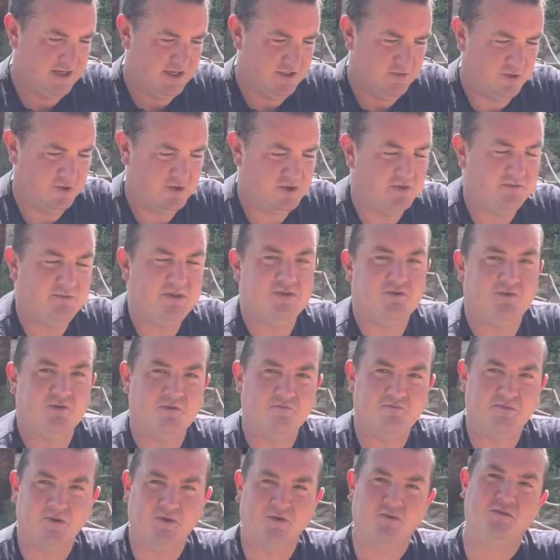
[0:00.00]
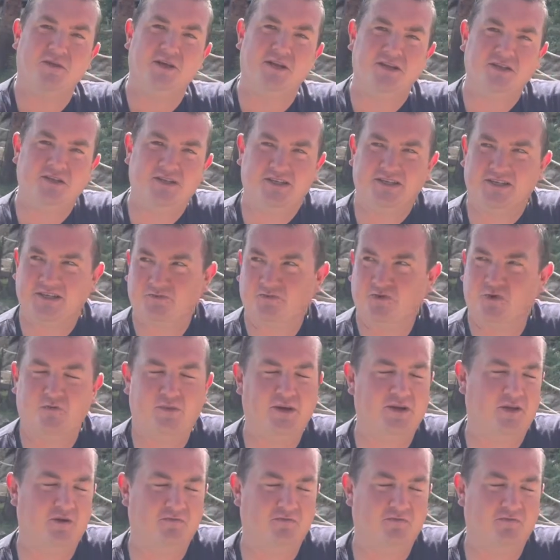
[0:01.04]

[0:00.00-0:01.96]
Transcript: We'll sip this one and build up the energy to walk back up